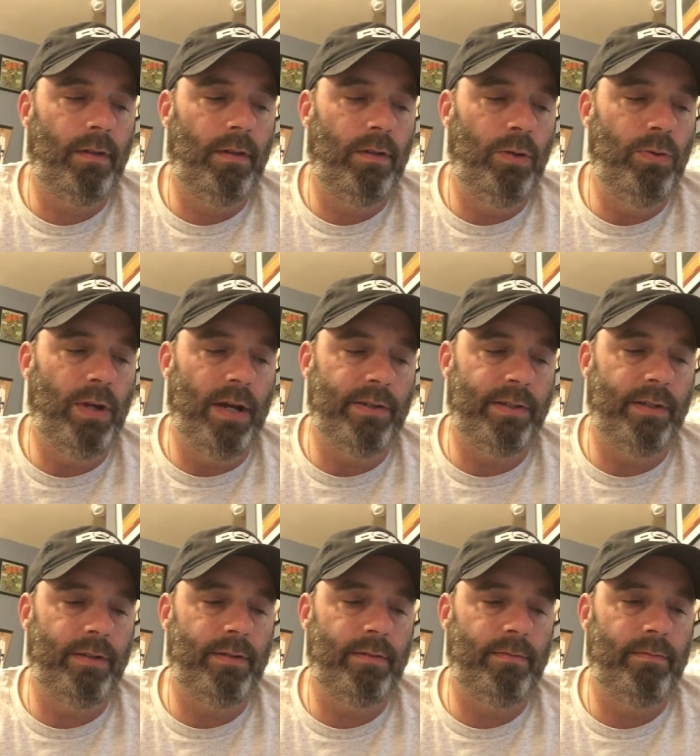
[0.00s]
Who
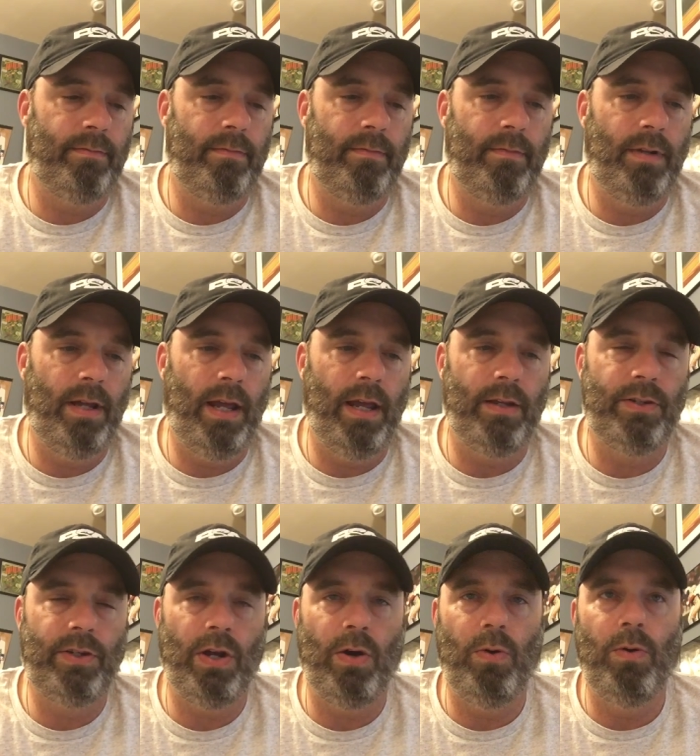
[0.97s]
doesn't? And
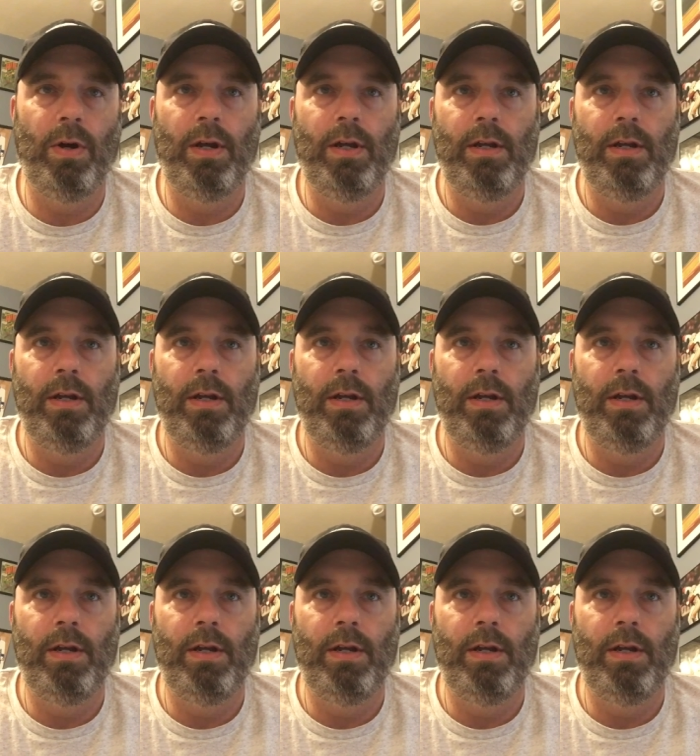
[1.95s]
so,